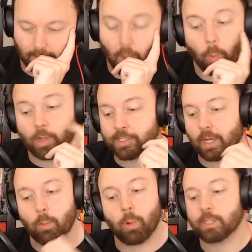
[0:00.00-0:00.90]
Once
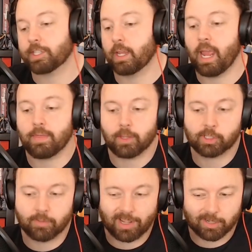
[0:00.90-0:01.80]
again, the
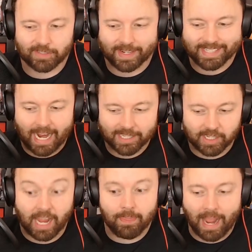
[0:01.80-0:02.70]
use of color is
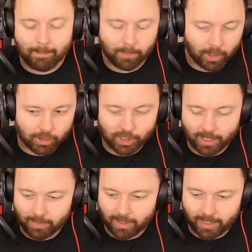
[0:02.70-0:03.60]
fantastic. And that merging
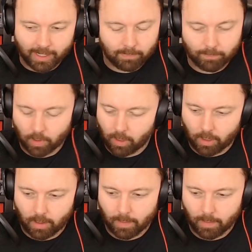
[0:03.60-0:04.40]
ability? Oh.